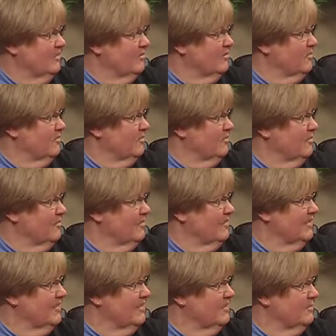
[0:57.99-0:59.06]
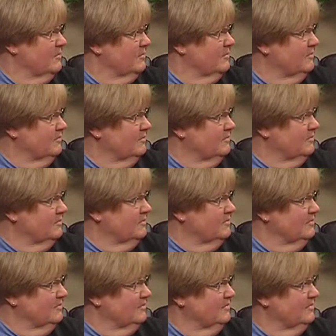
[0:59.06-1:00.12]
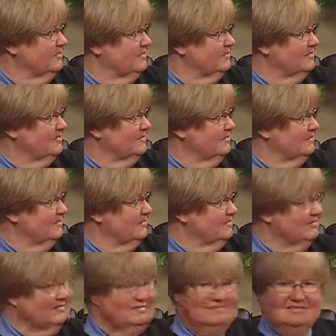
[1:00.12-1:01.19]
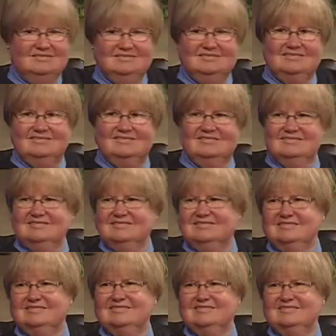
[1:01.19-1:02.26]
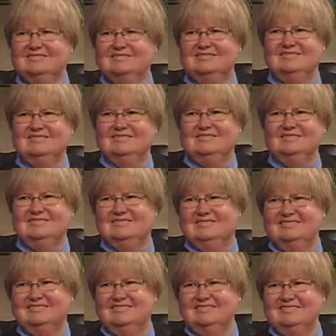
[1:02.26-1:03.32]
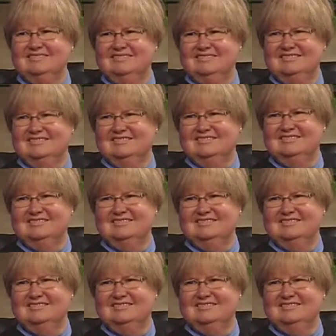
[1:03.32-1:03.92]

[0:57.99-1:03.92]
(not speaking)